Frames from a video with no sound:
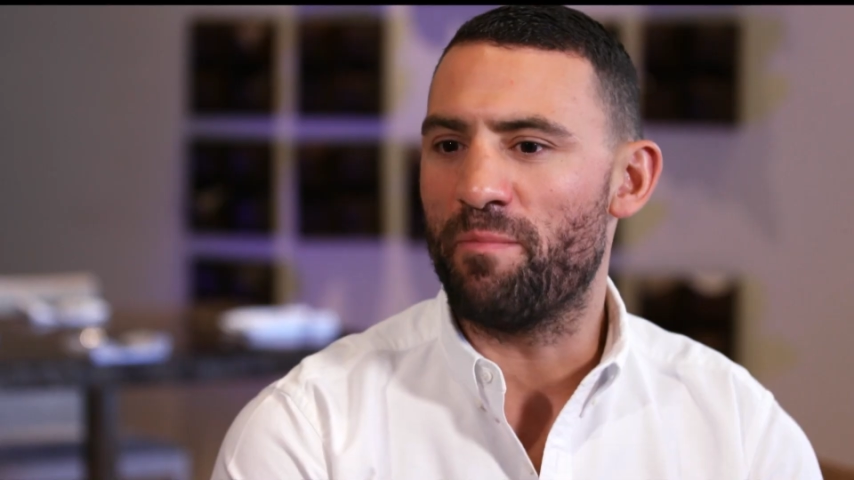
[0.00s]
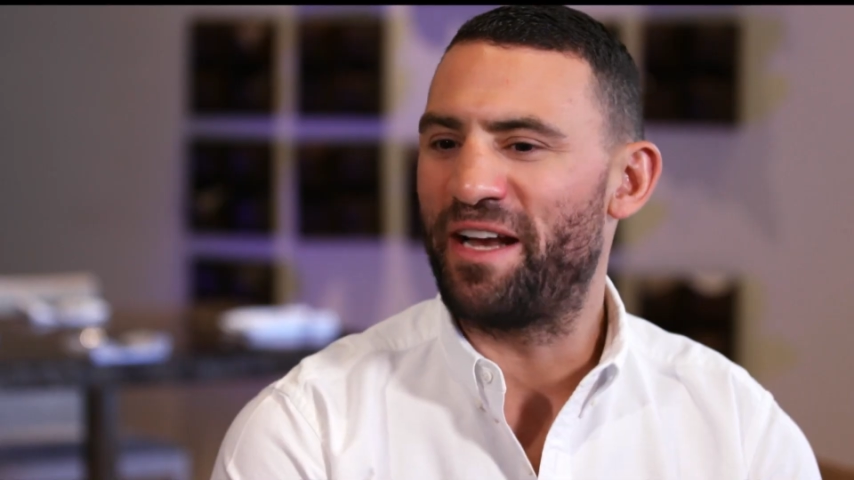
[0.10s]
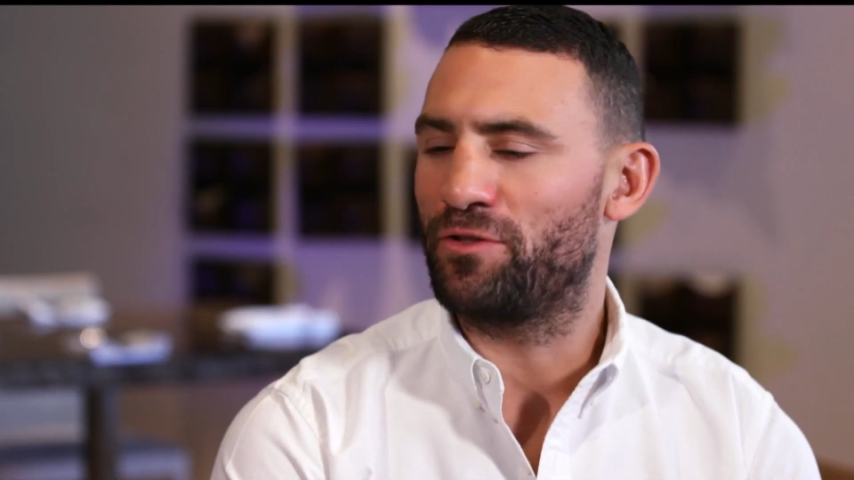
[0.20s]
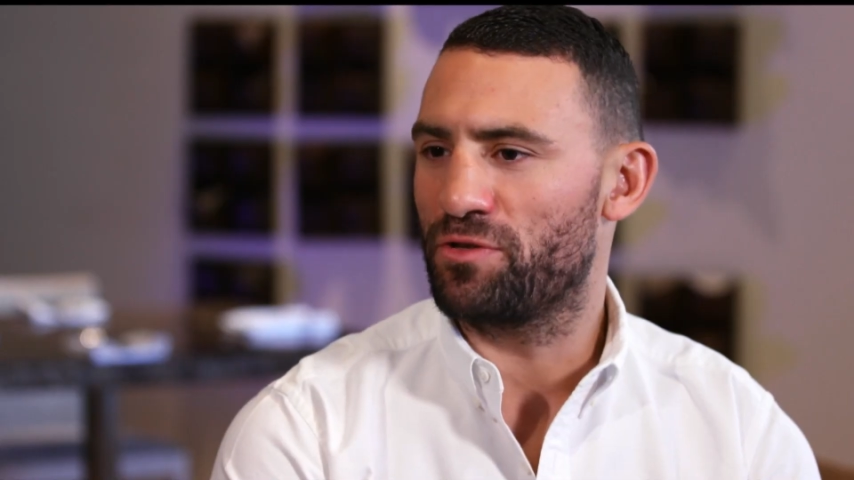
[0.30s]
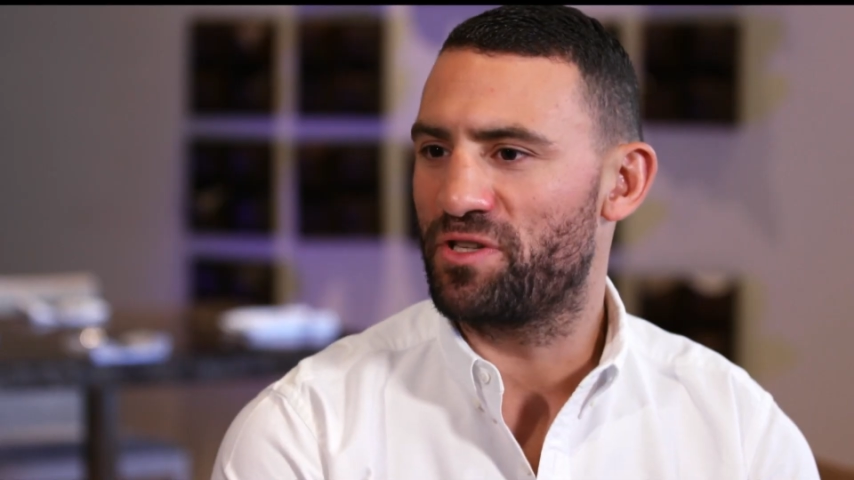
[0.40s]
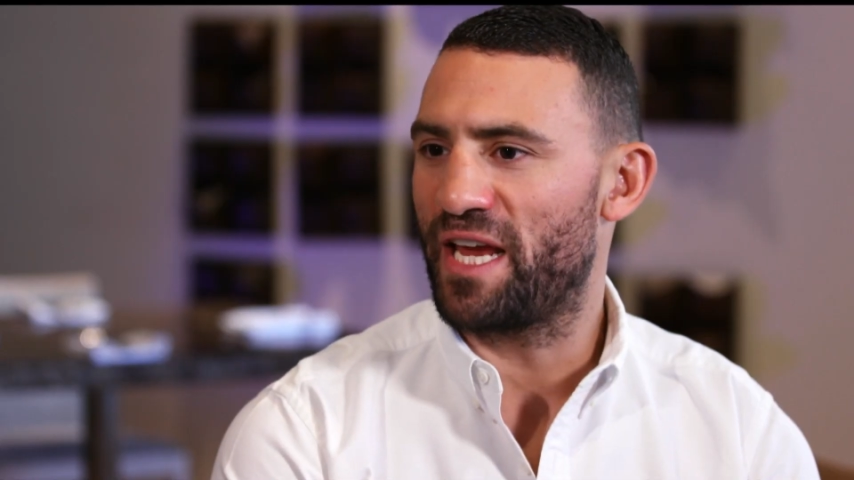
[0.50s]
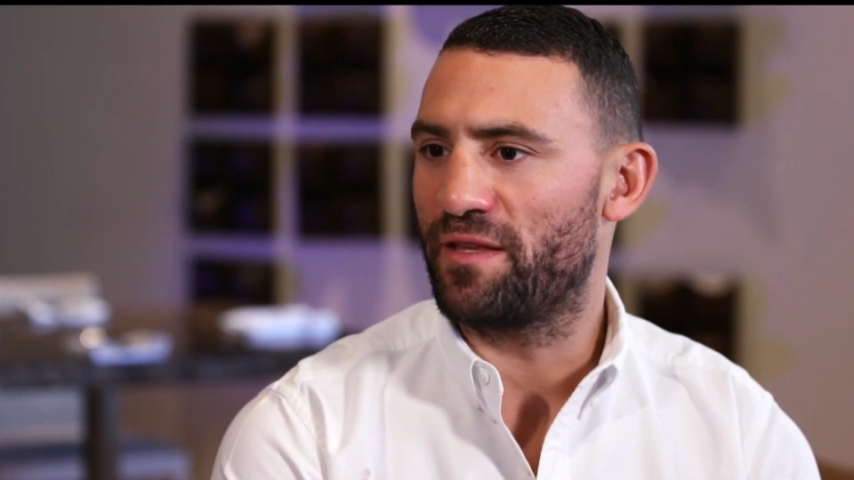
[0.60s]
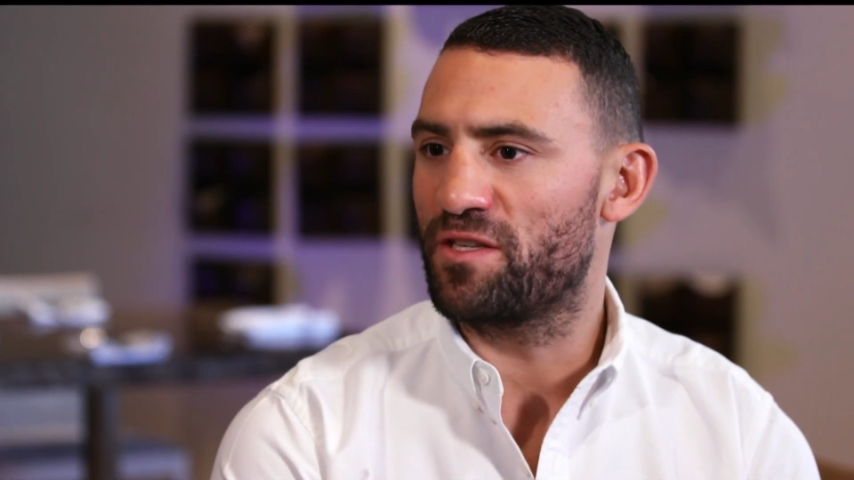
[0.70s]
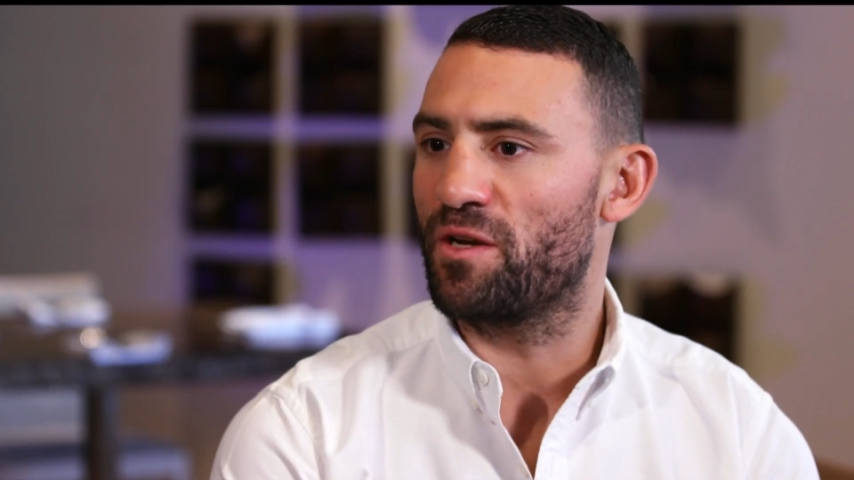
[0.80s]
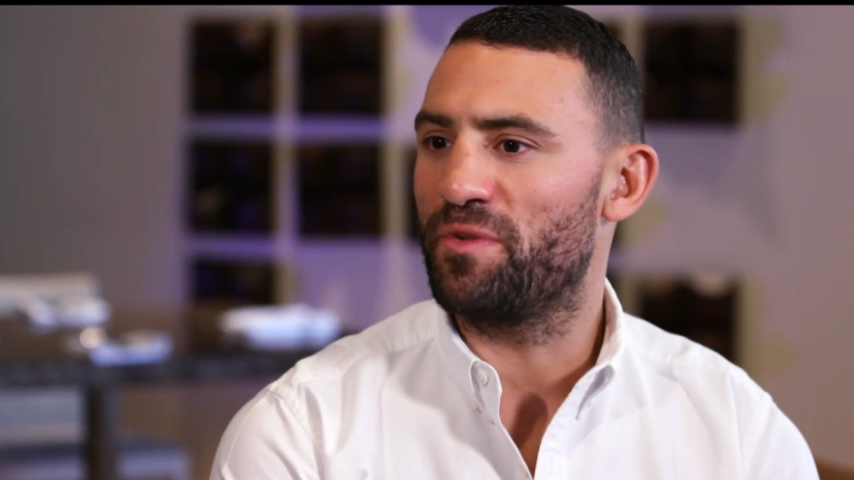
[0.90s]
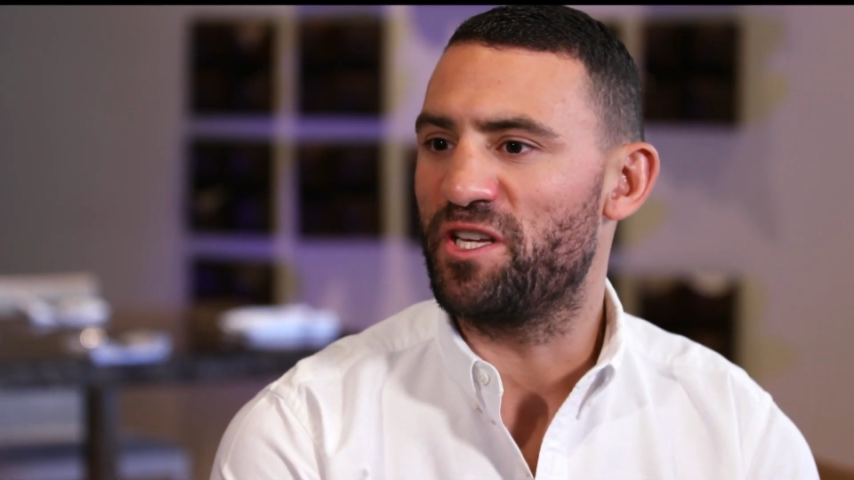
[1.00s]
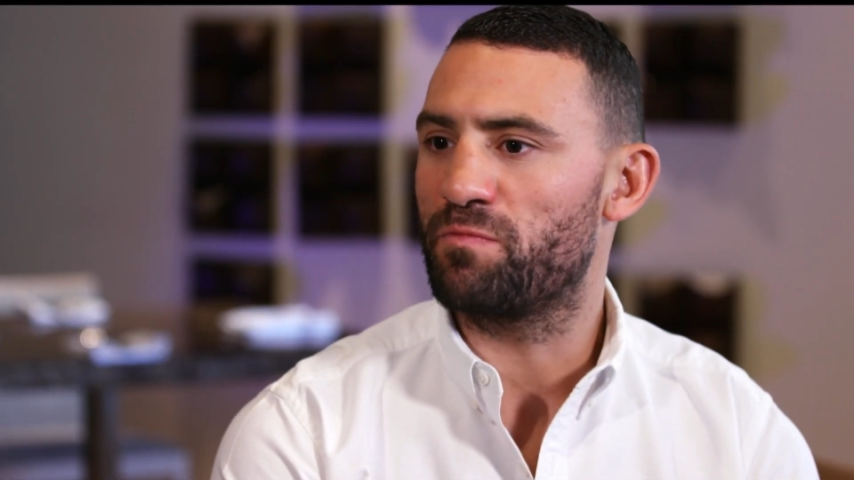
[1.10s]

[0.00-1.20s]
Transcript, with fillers: mental state that some of these